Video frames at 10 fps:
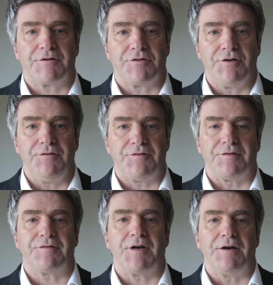
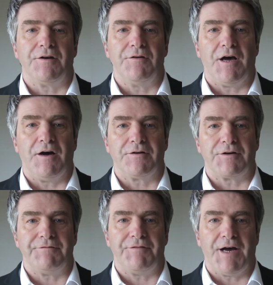cruises are no longer
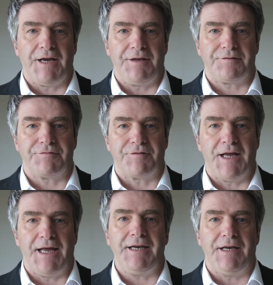advised for
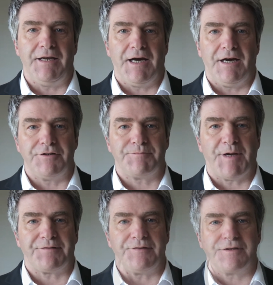any Irish
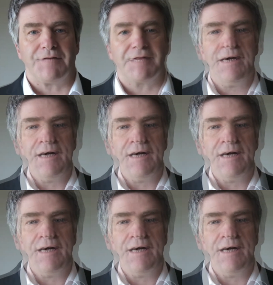passengers.